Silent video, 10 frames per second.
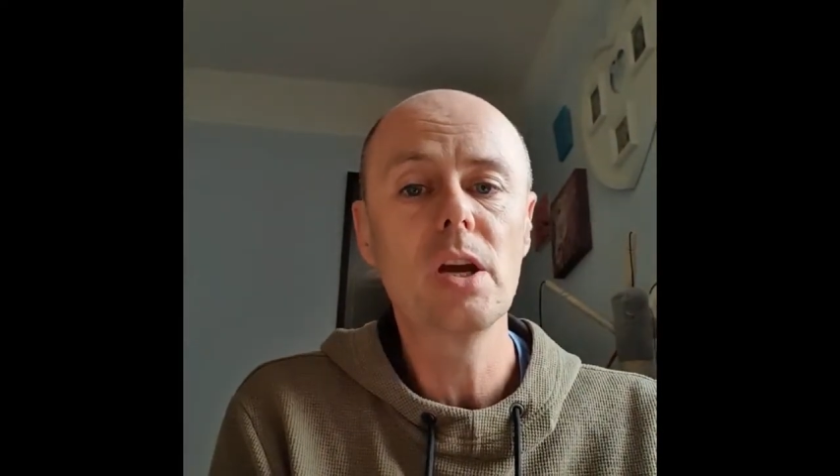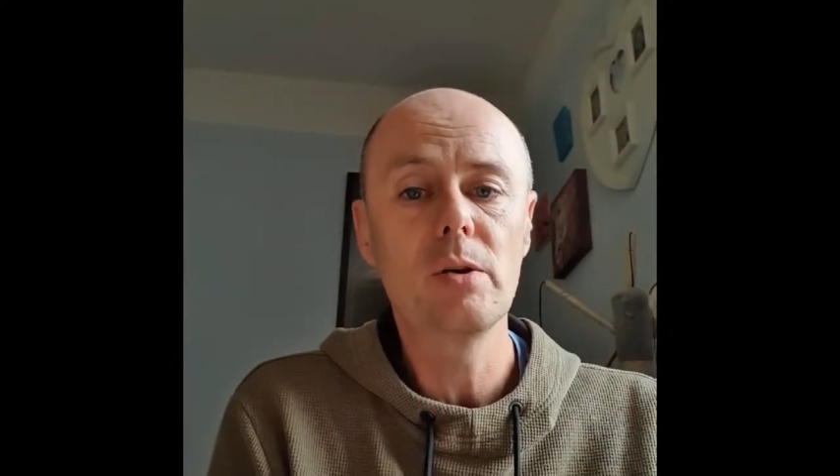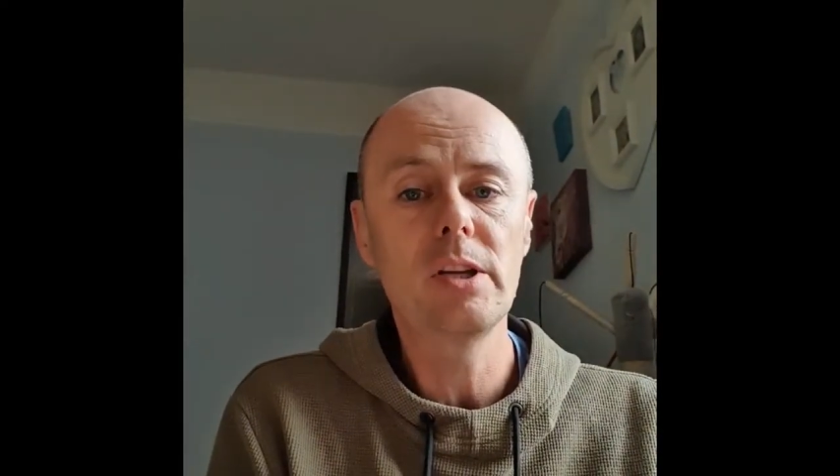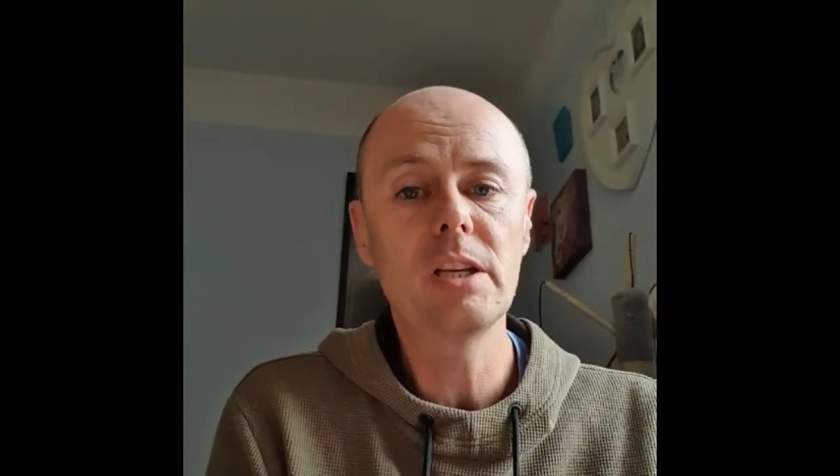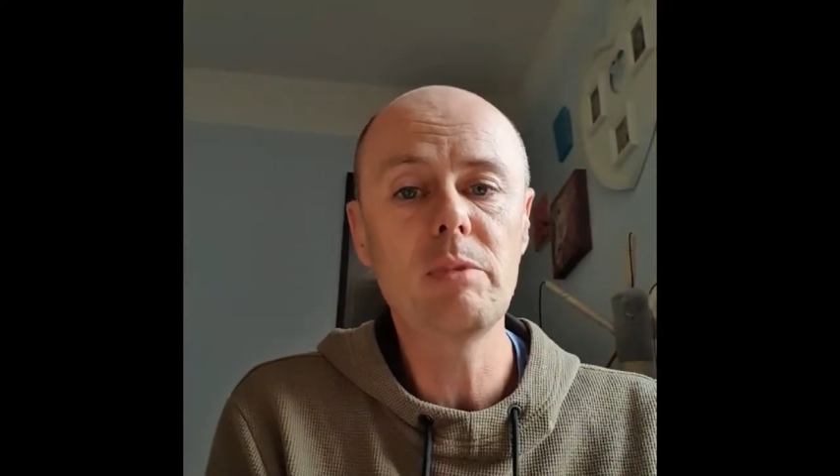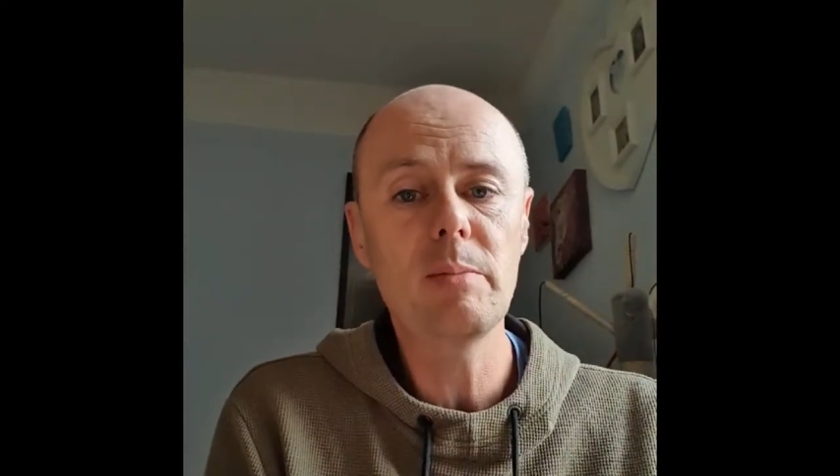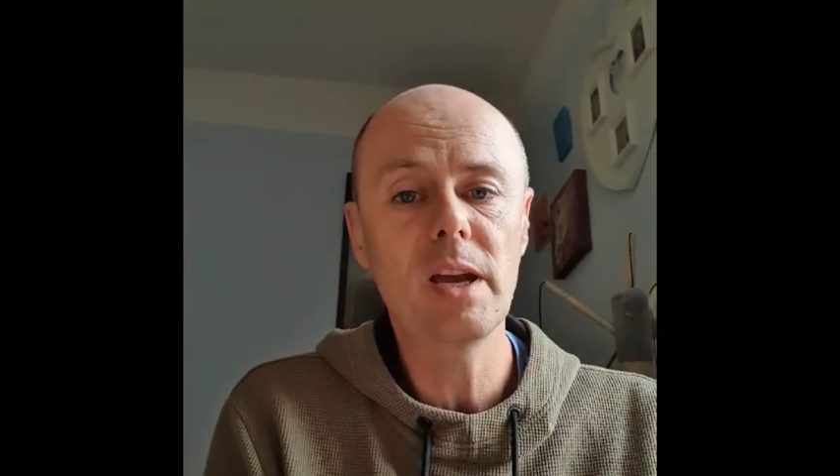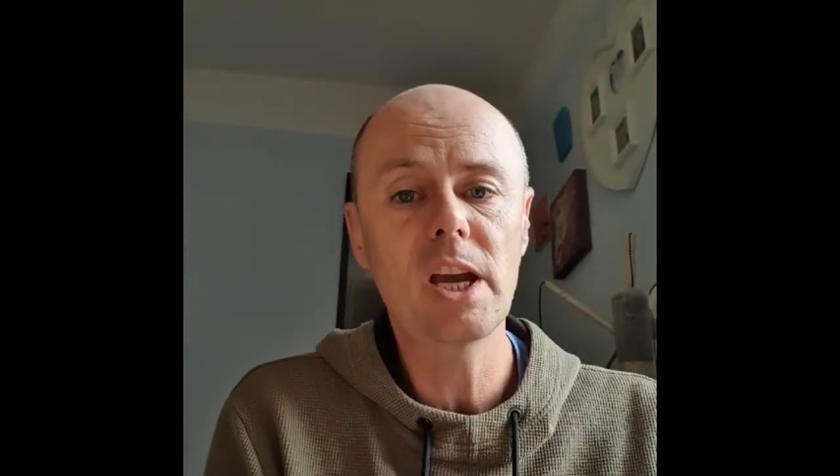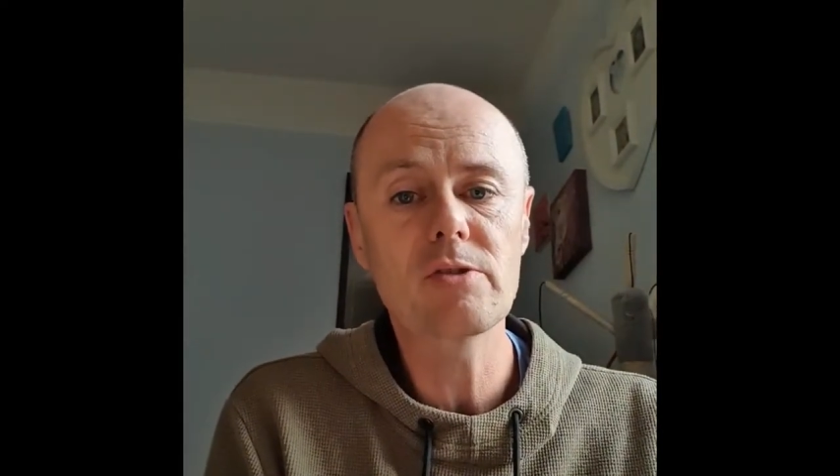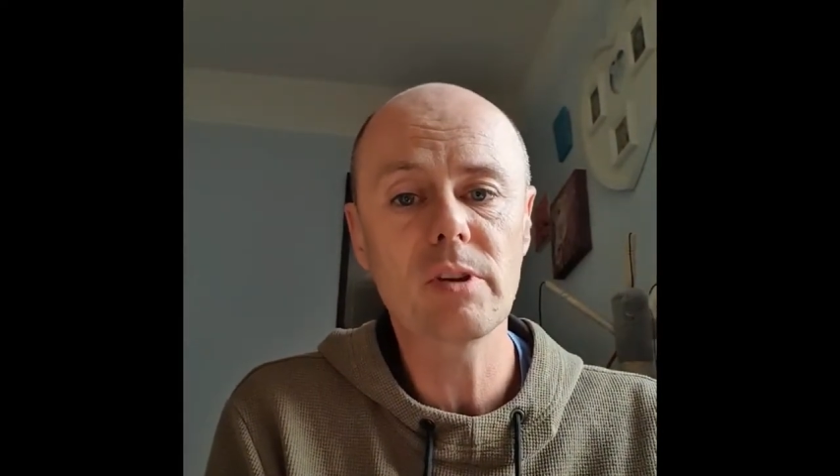who need a wee bit
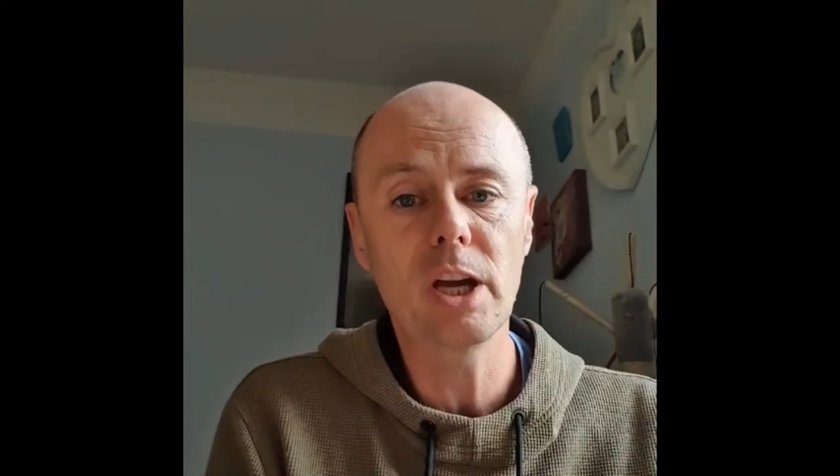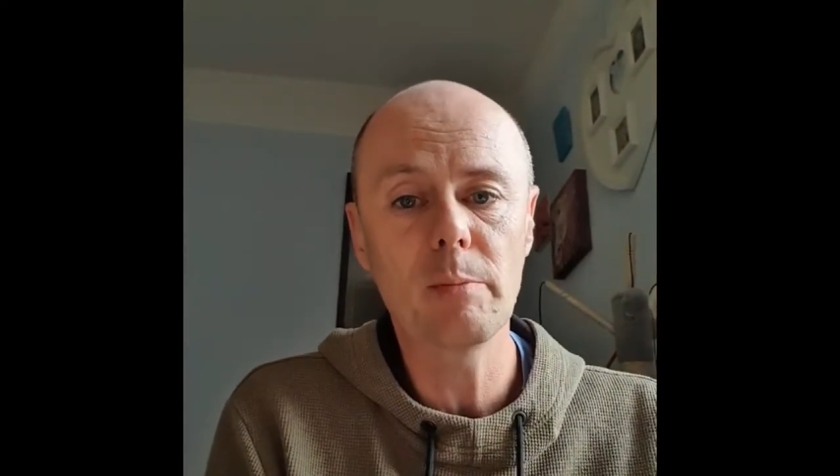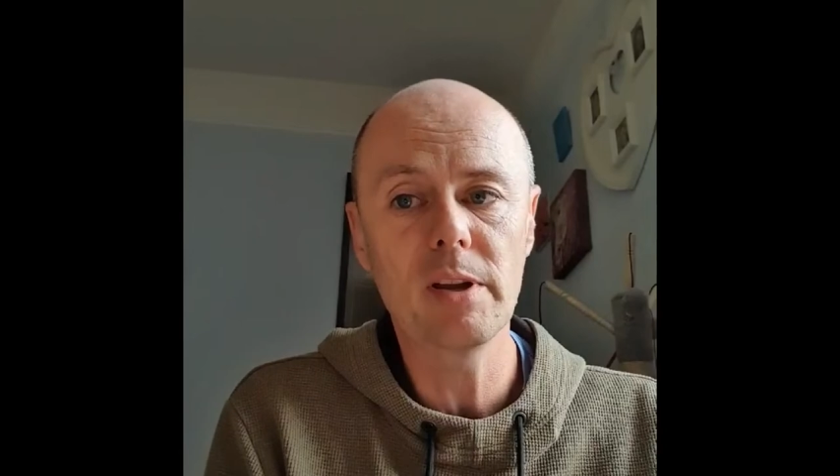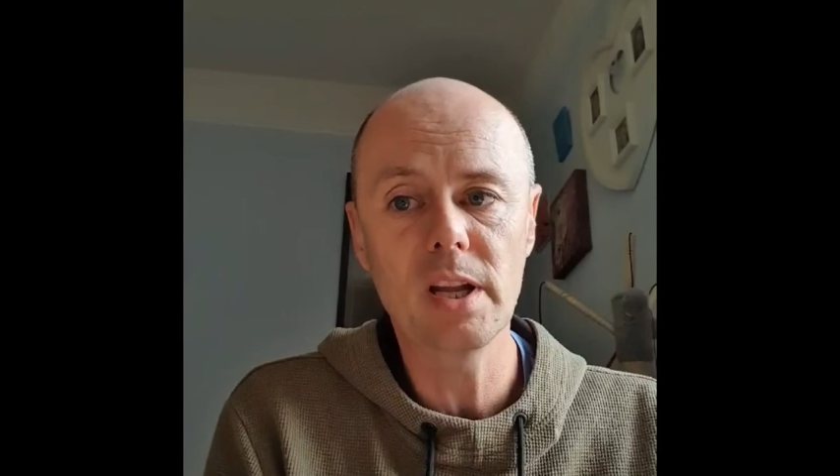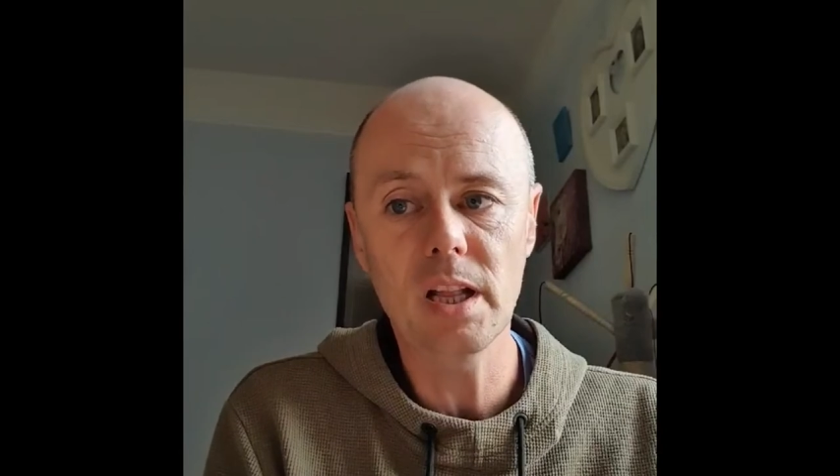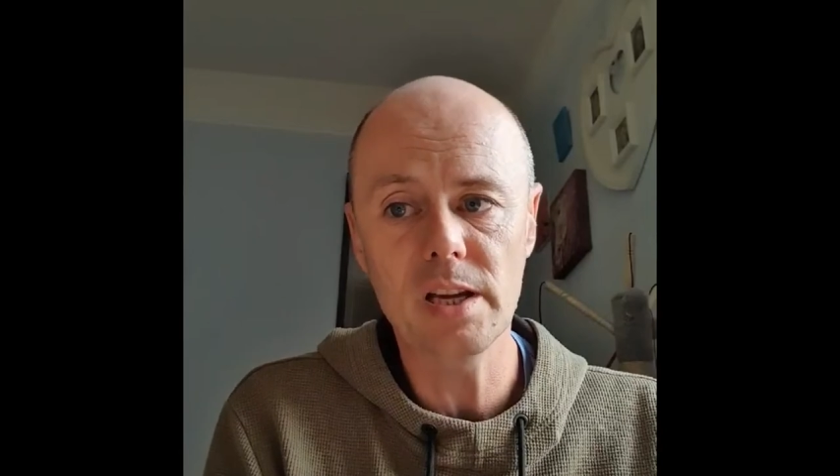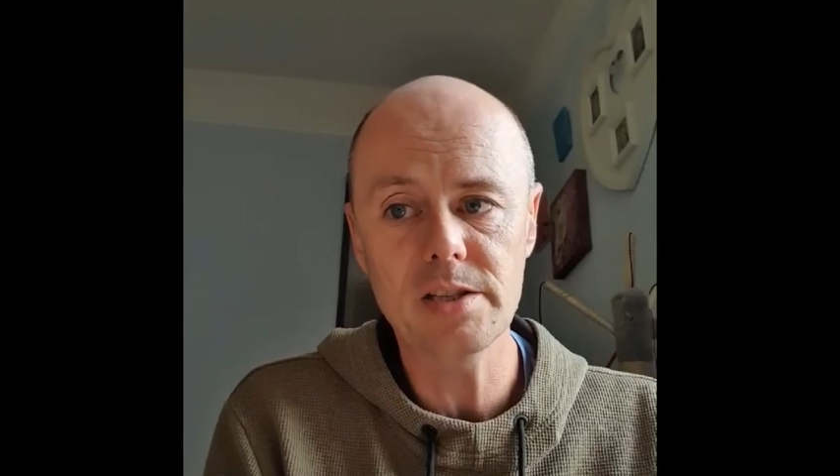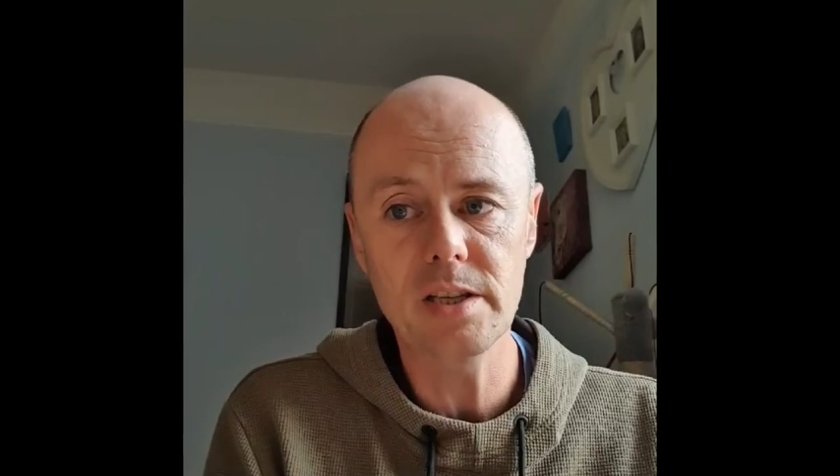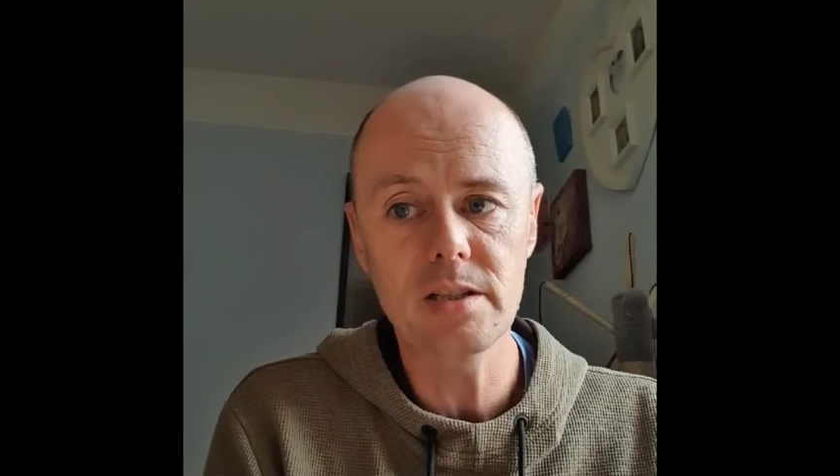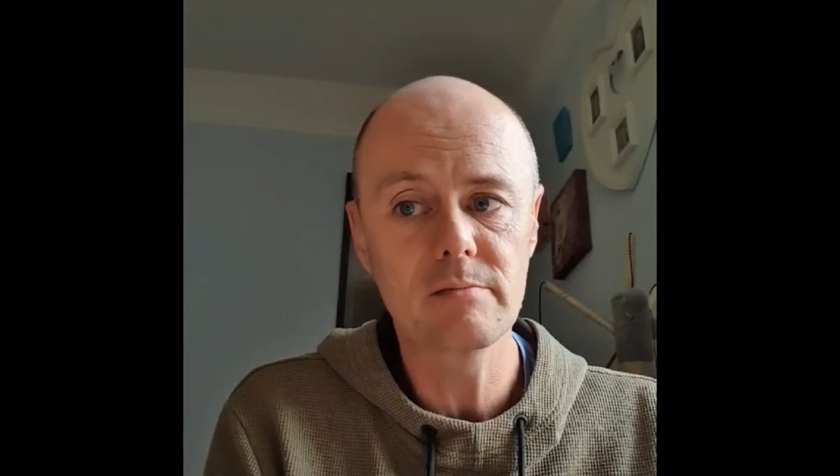extra help in the
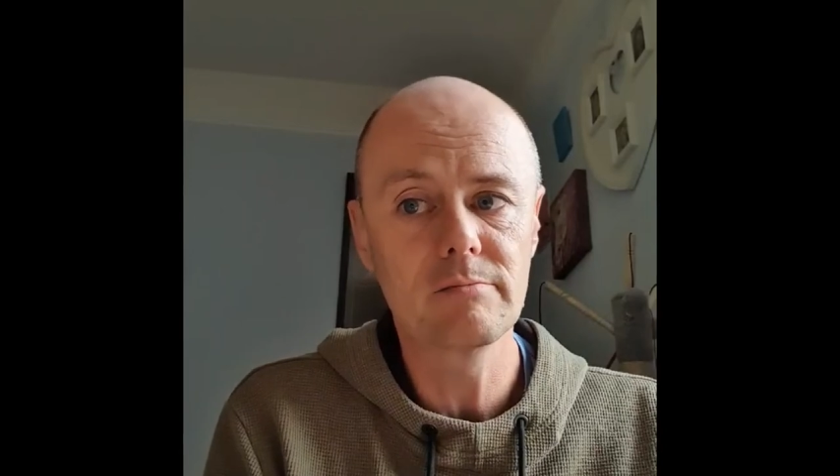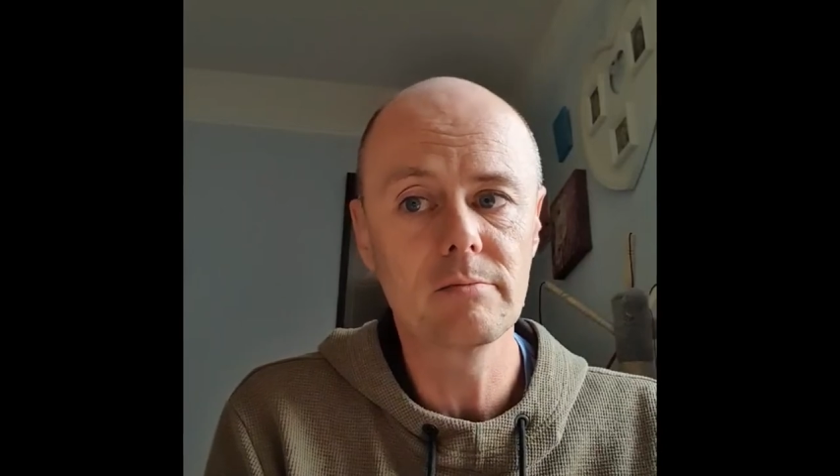classes.